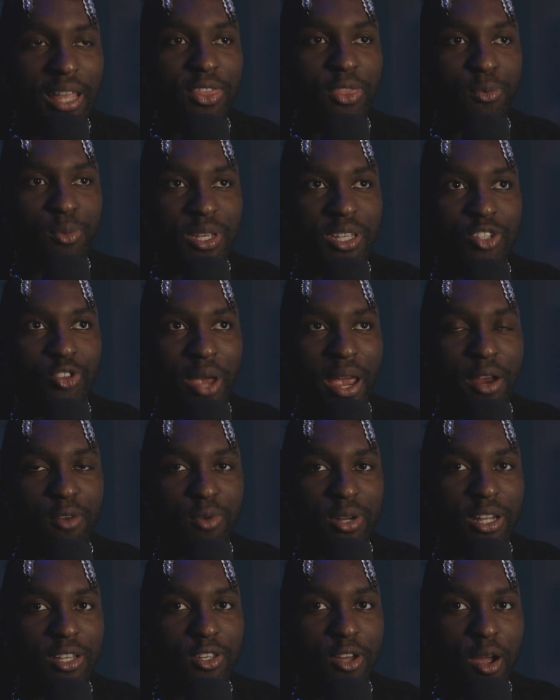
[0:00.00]
that 3-track
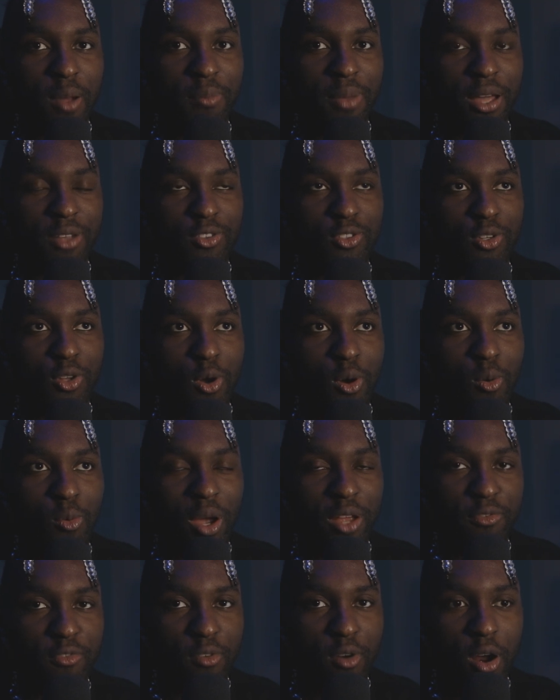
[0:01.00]
run I talk about, you know,
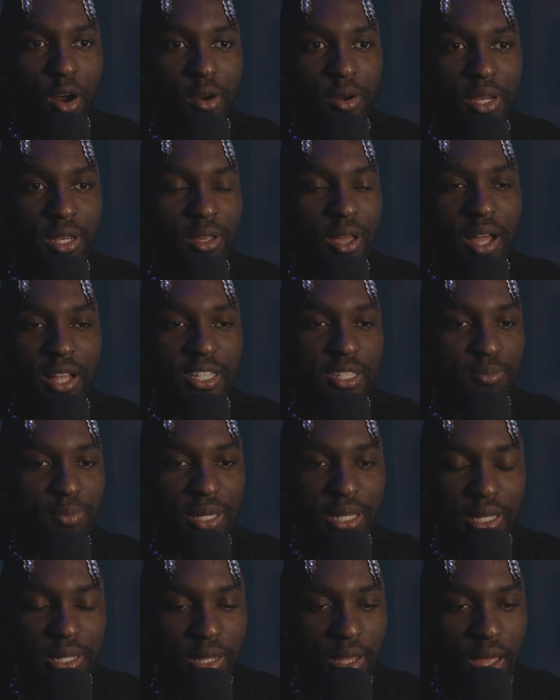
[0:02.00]
White Ferrari,
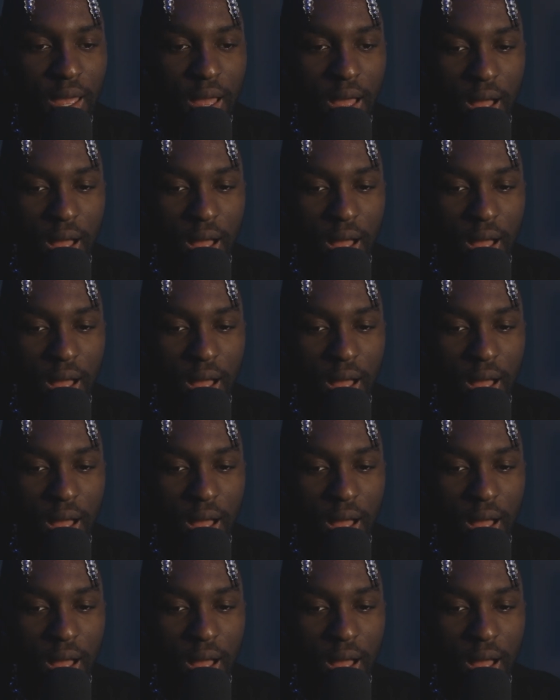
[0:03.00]
Godspeed,